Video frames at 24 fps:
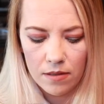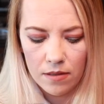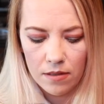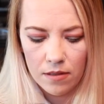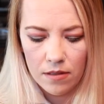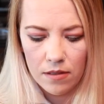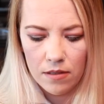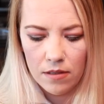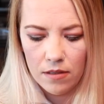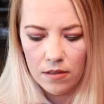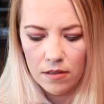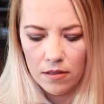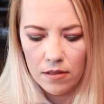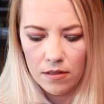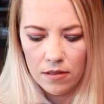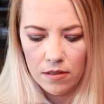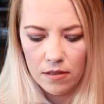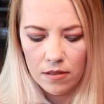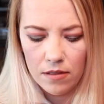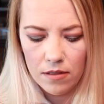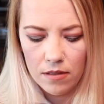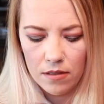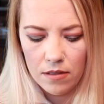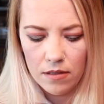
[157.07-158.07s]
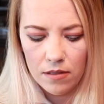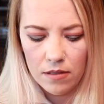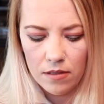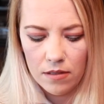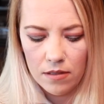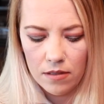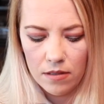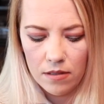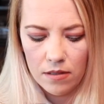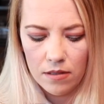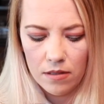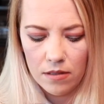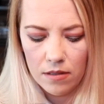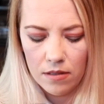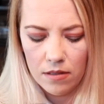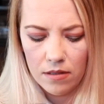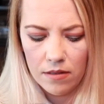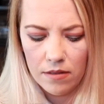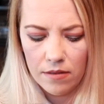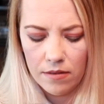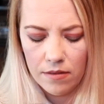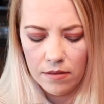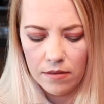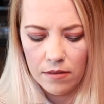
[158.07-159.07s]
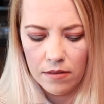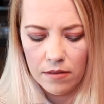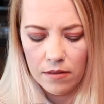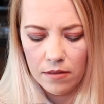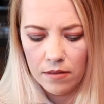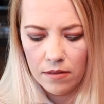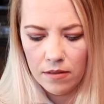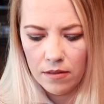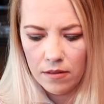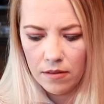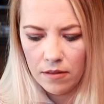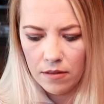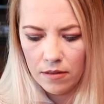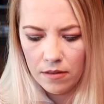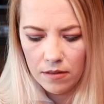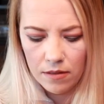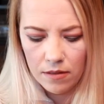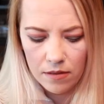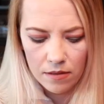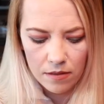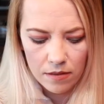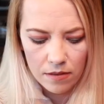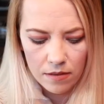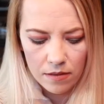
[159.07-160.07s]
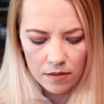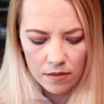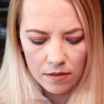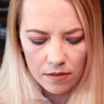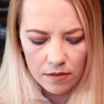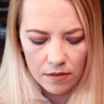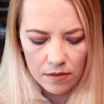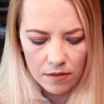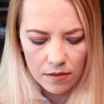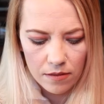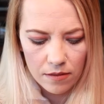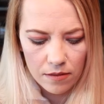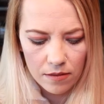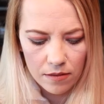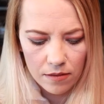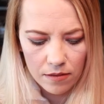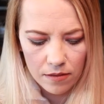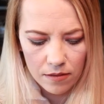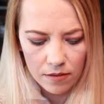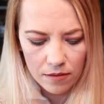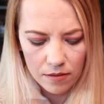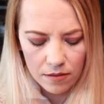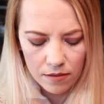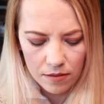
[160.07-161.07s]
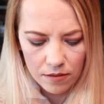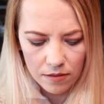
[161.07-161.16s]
[no speech]